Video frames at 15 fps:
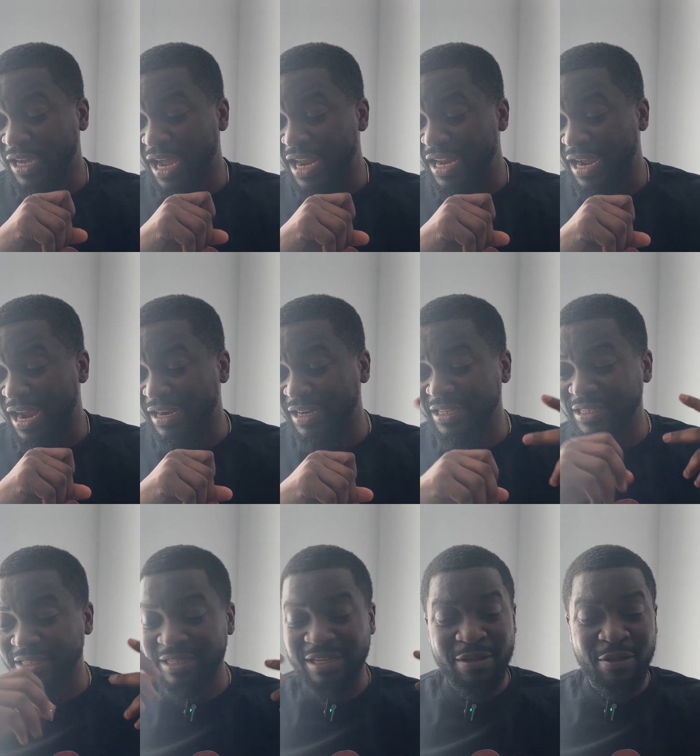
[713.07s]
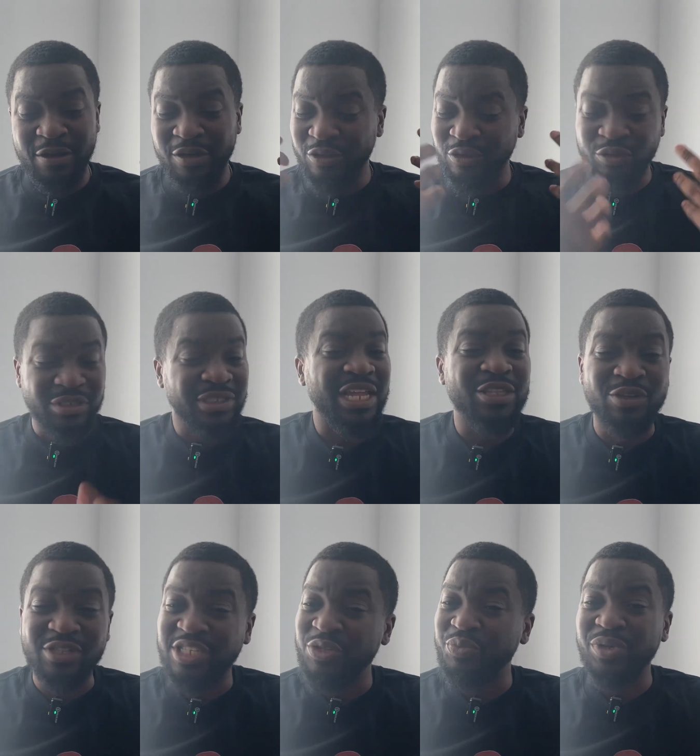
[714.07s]
cardiac arrest, you start your
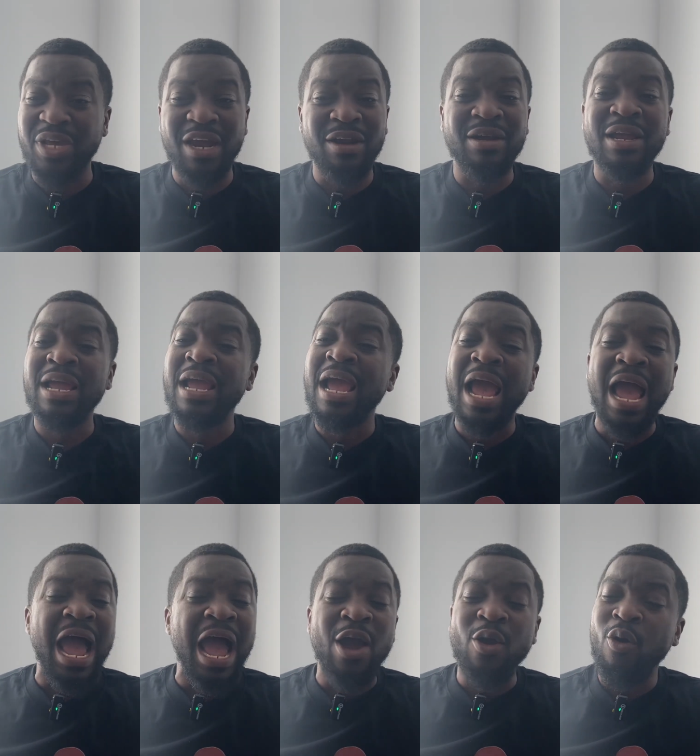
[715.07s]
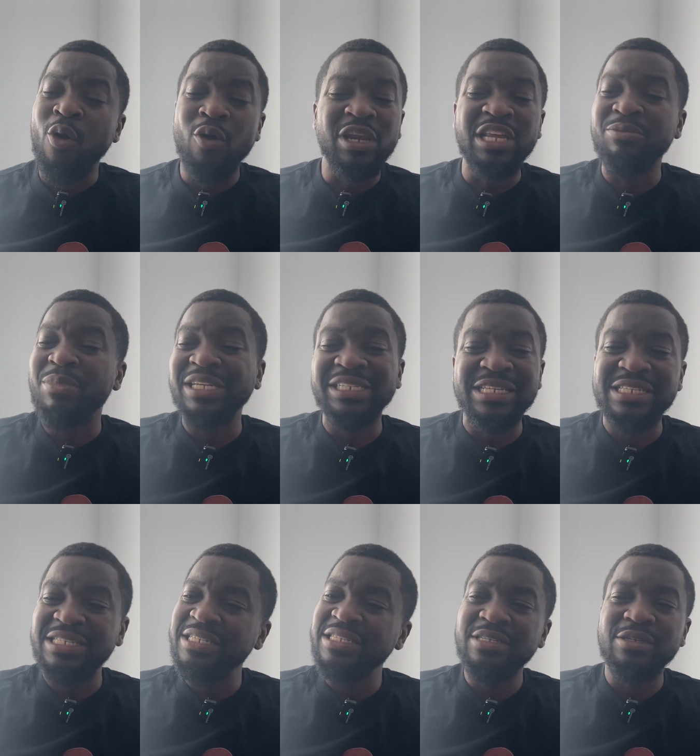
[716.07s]
CPR and call
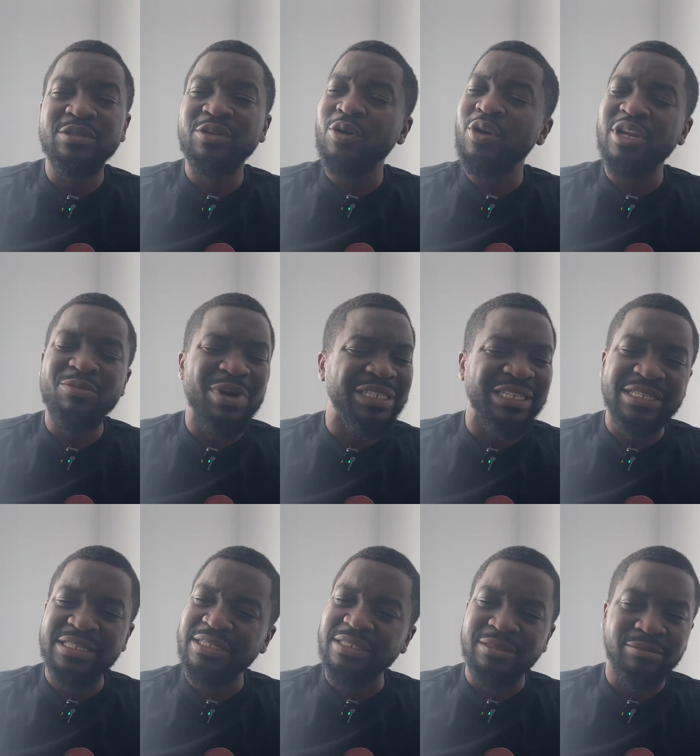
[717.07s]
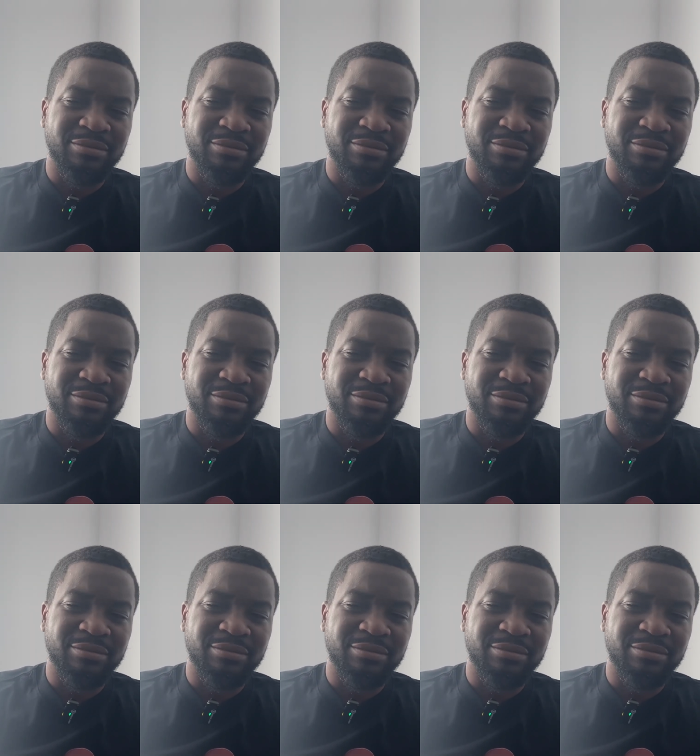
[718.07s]
emergency, because